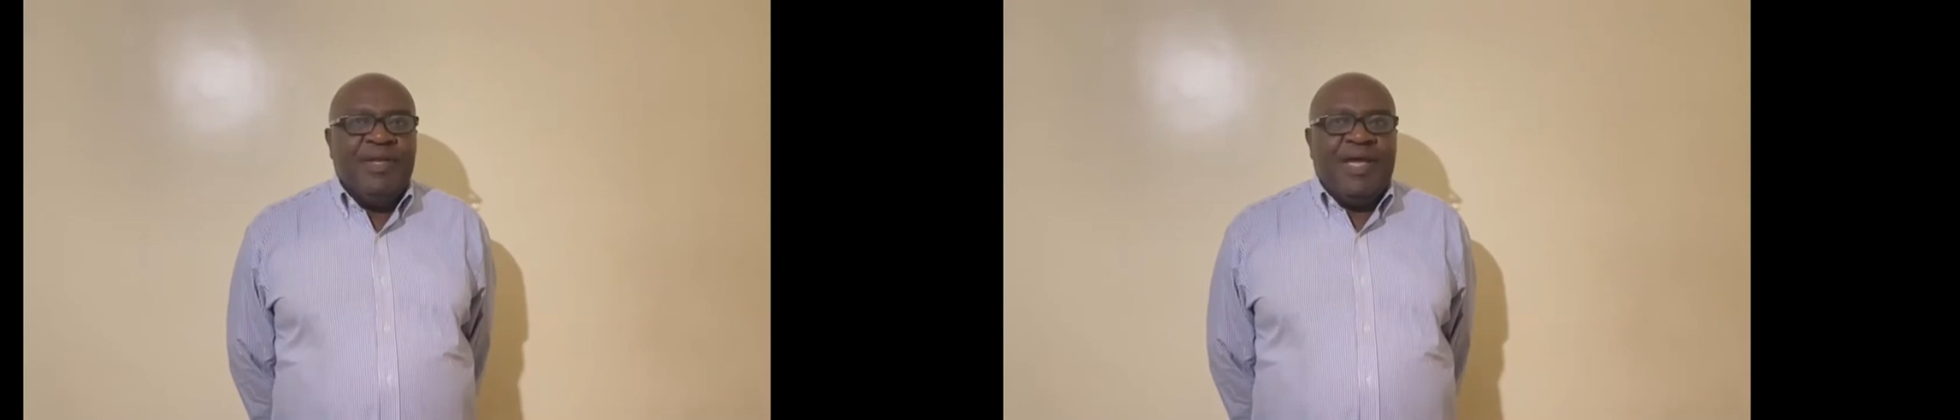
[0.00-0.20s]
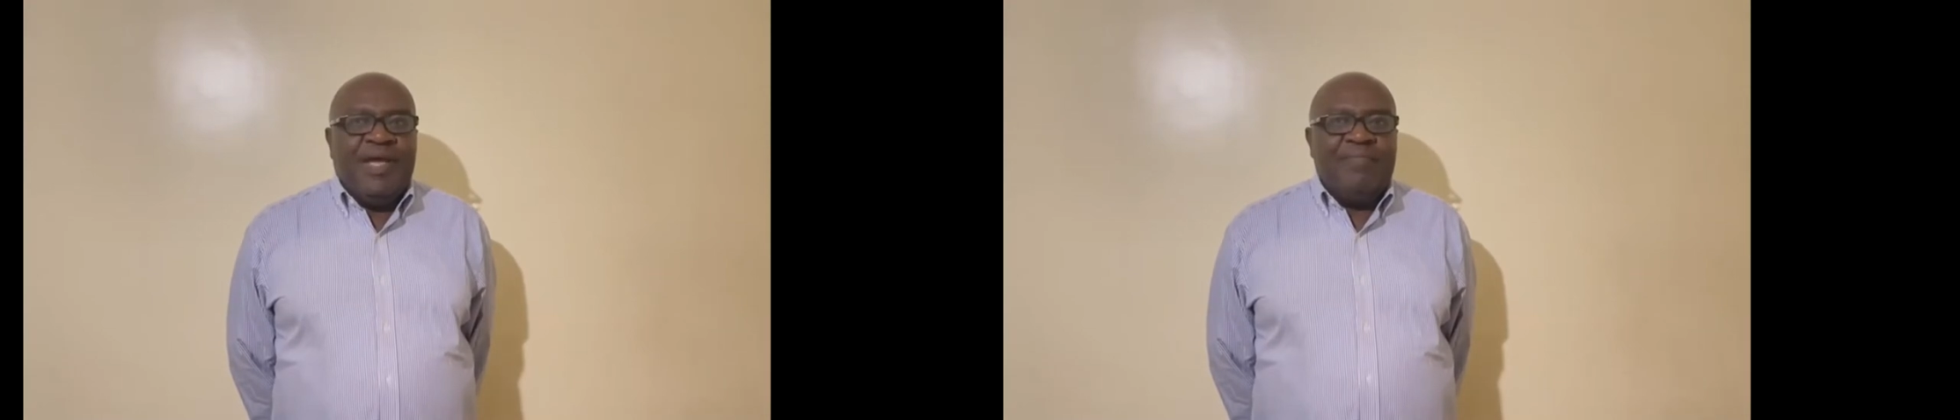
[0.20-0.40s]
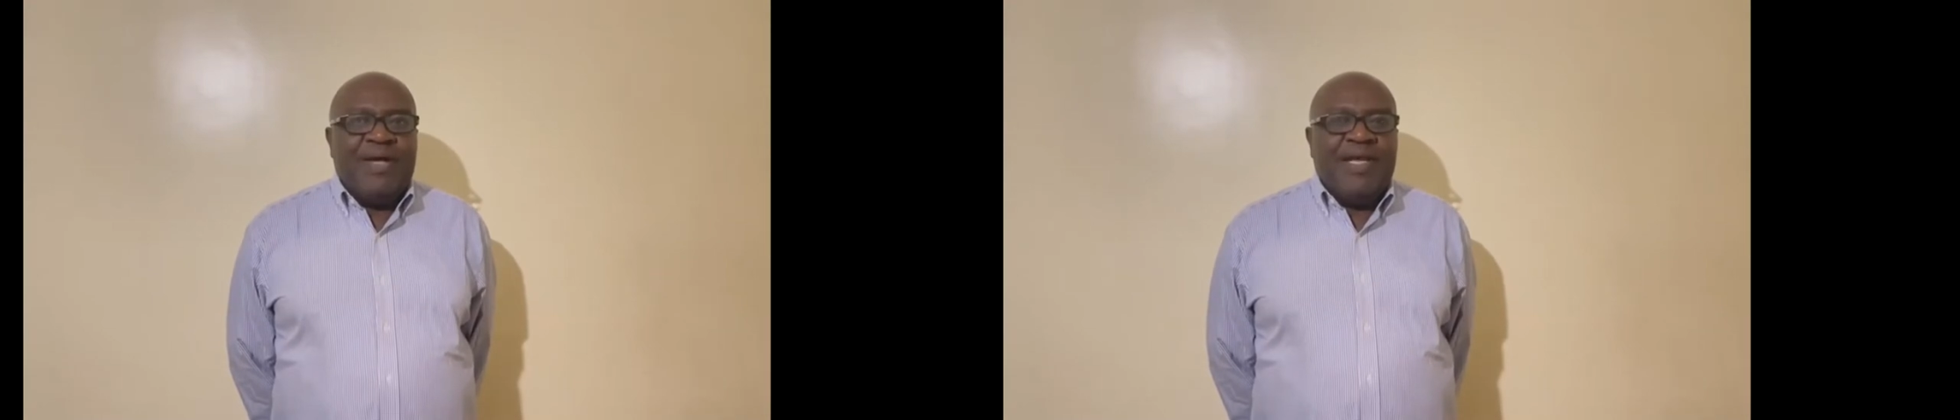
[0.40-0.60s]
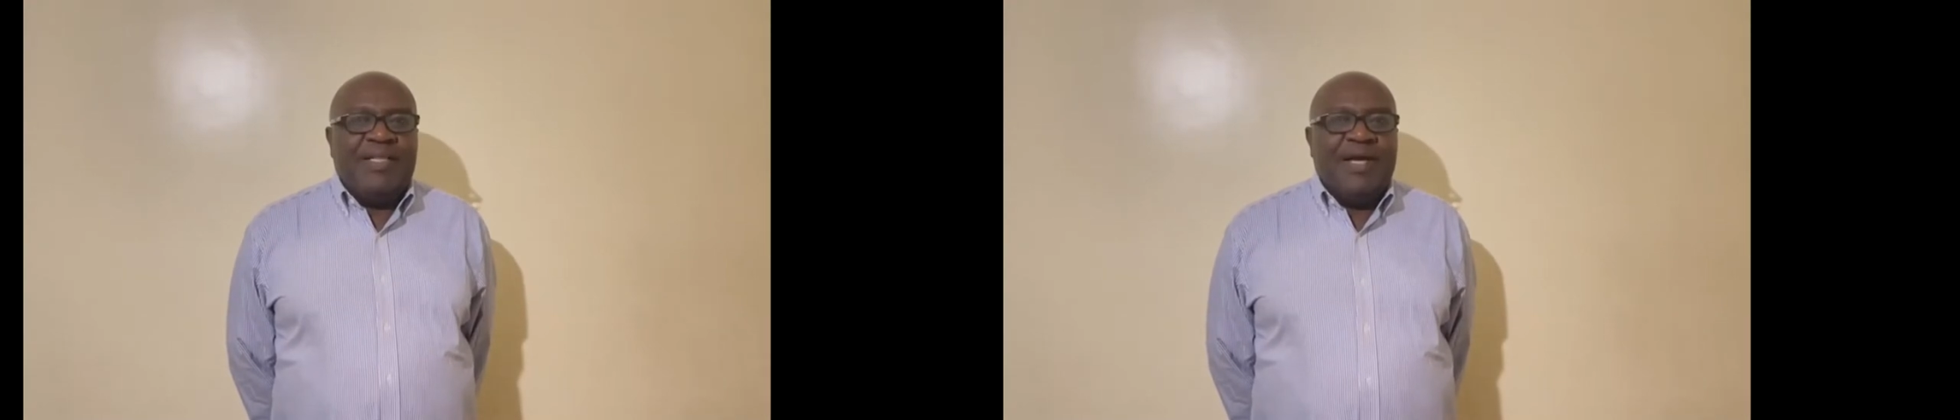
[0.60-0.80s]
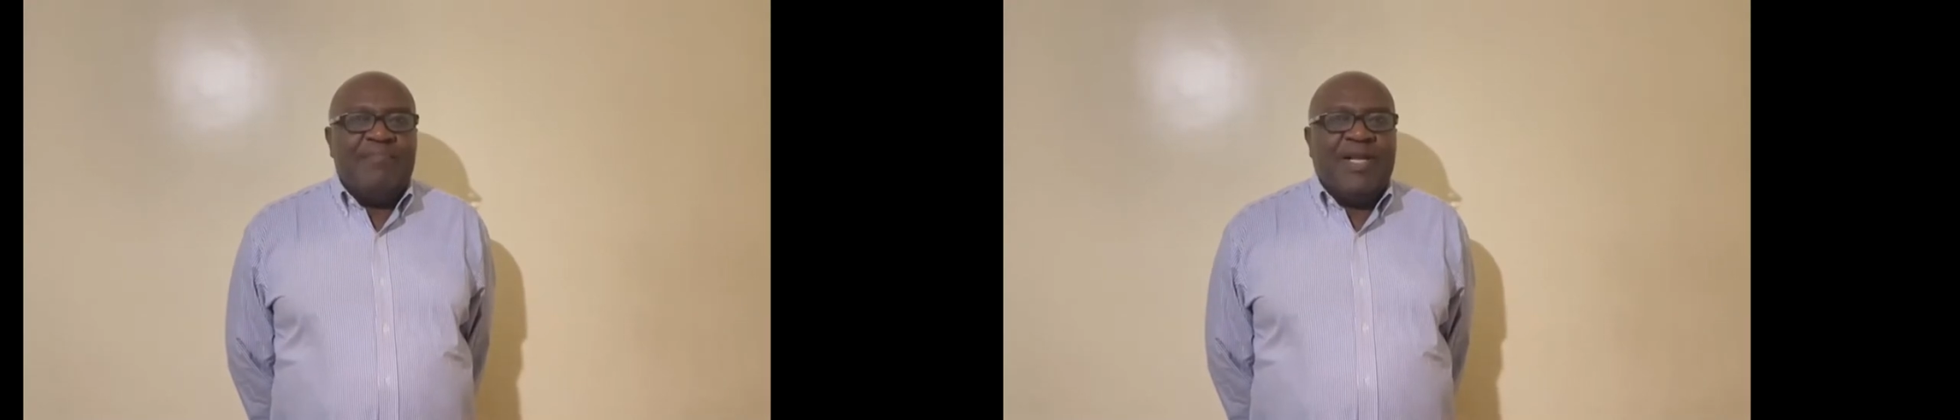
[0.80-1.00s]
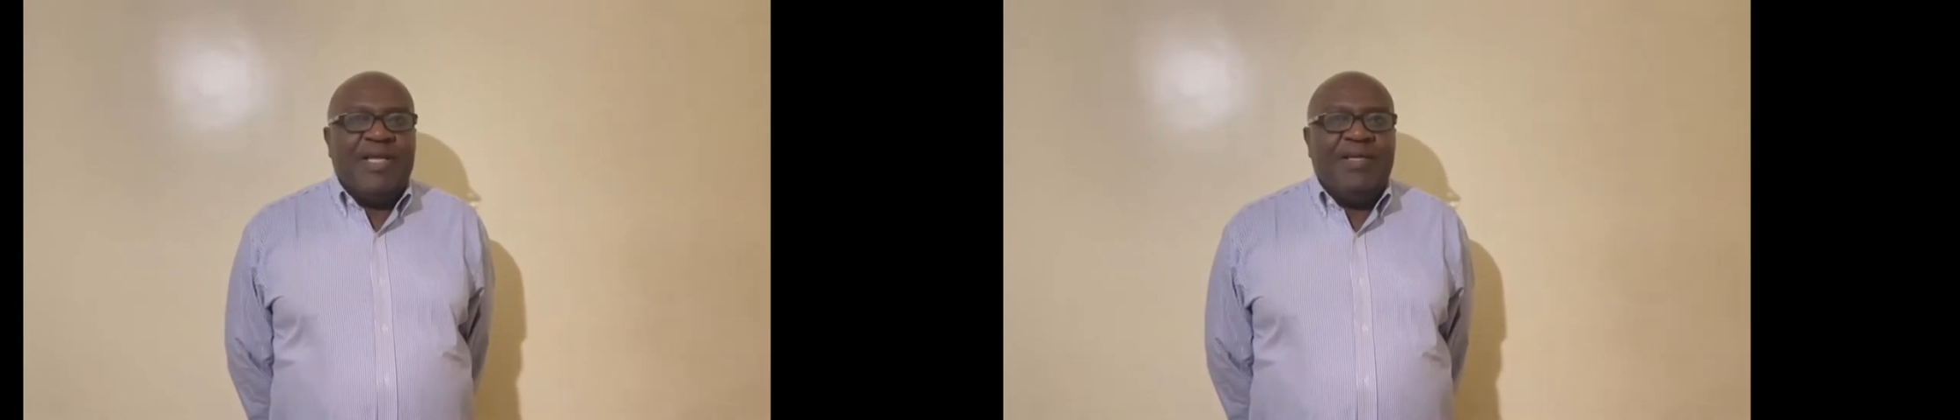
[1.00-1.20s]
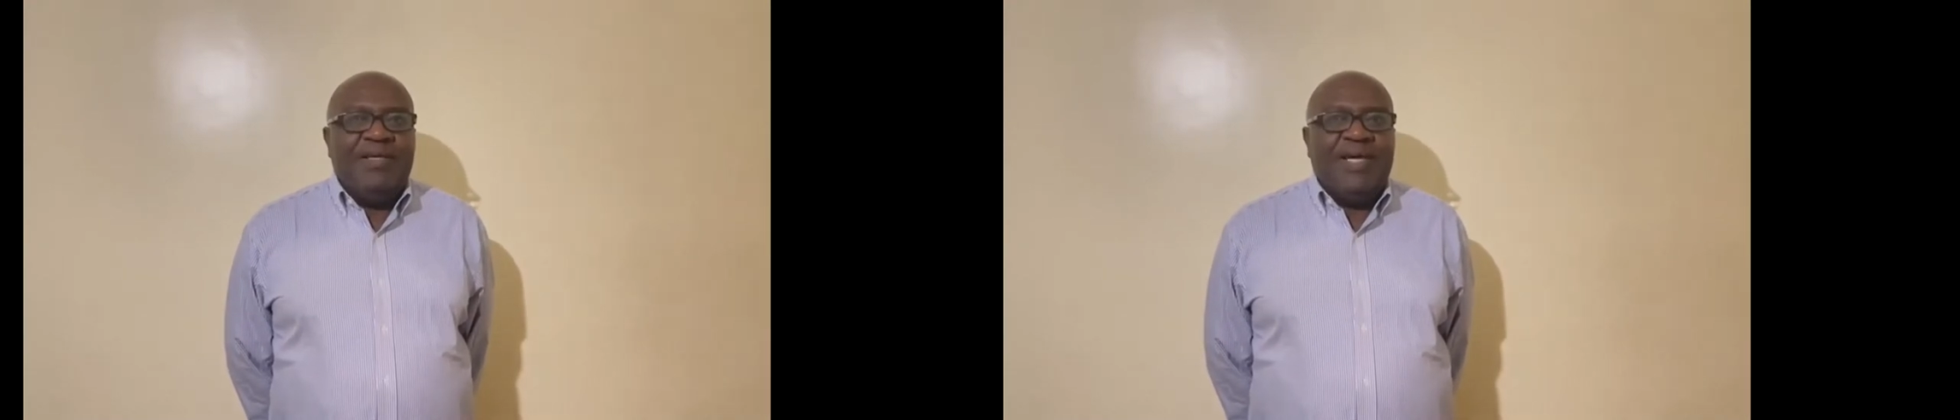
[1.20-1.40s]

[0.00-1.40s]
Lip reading: I am an alumni.